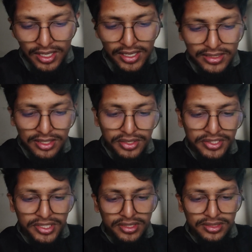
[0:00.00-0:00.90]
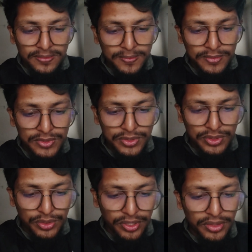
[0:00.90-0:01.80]
It's crucial
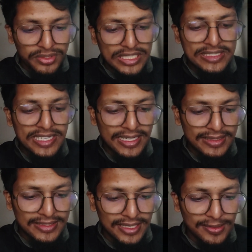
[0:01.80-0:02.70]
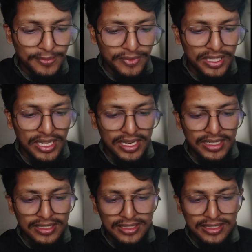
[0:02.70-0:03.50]
to use a training set that